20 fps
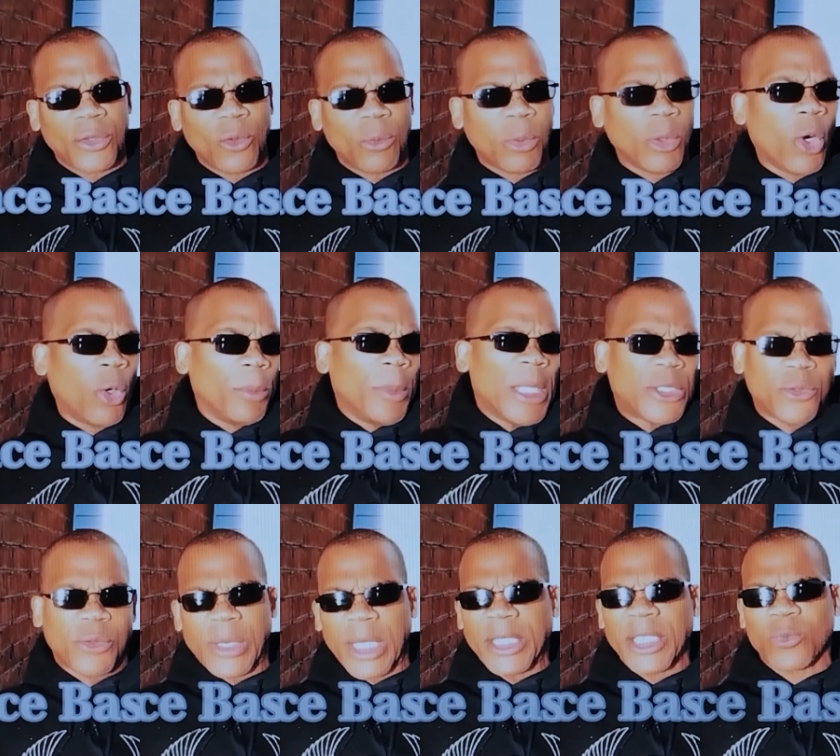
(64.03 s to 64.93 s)
hope, that
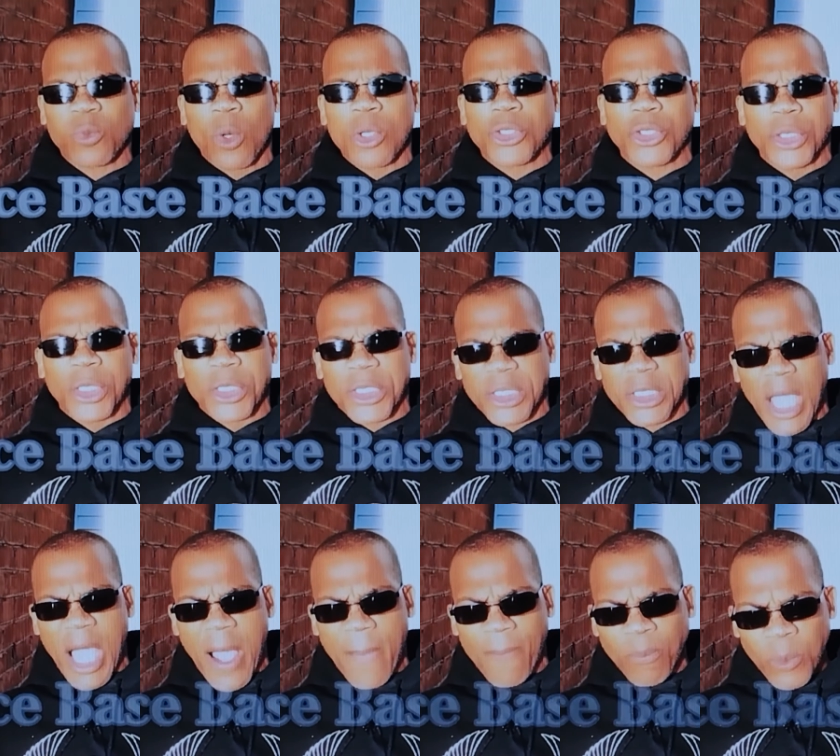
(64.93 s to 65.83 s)
you, they just want you to
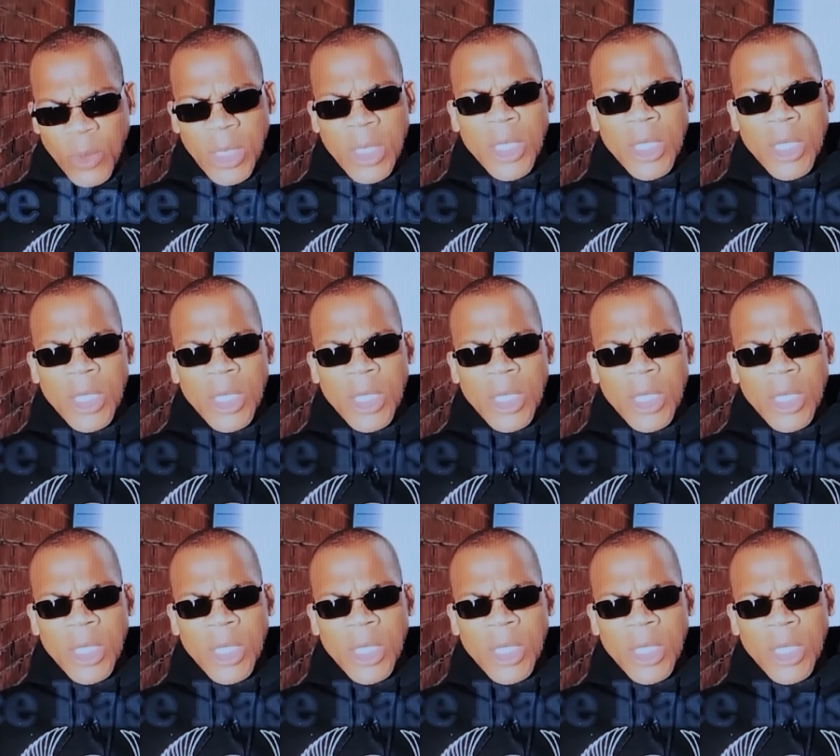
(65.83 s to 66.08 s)
stop.